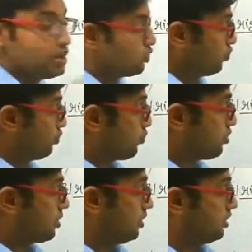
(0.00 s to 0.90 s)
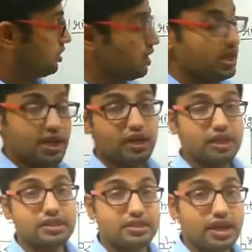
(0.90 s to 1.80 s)
So total three
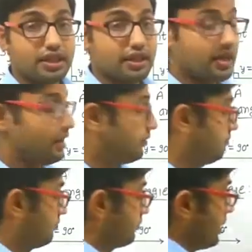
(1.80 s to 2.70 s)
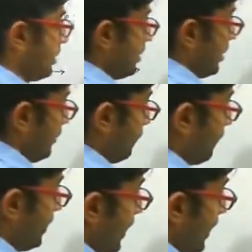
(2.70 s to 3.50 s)
angles are there. If we